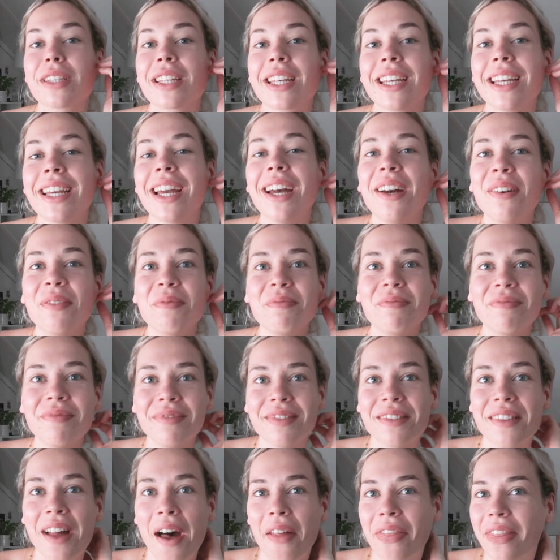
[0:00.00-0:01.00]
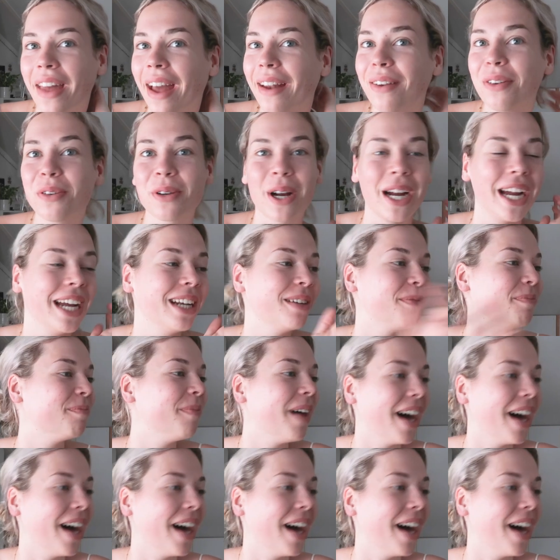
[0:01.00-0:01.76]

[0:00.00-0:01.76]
really not that great,